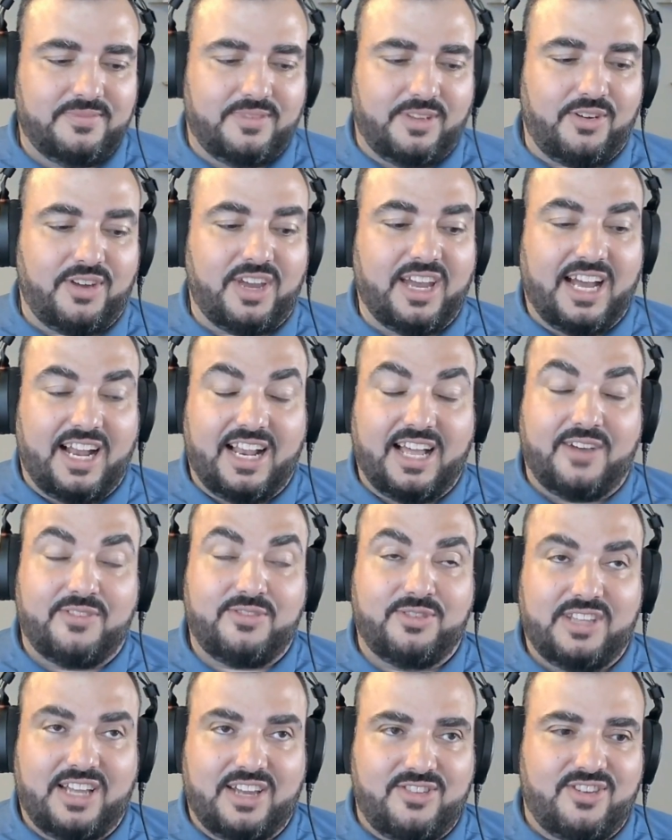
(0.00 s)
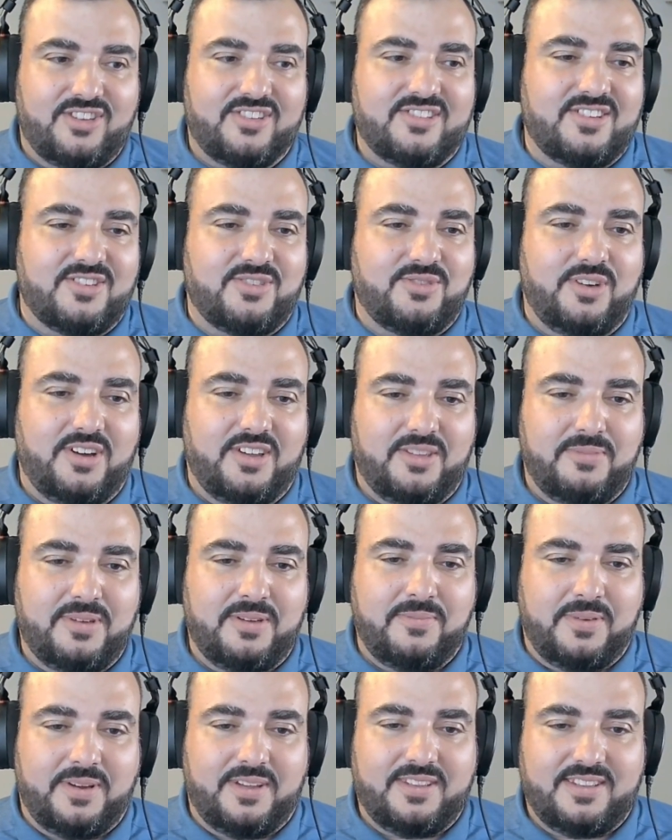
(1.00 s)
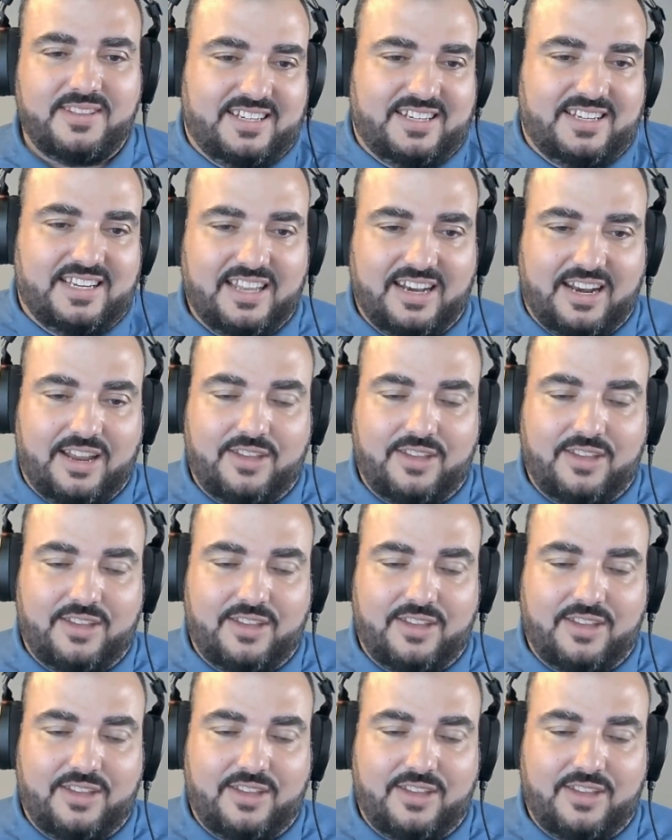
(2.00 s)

Okay, I'll have to digest it quite a bit, but it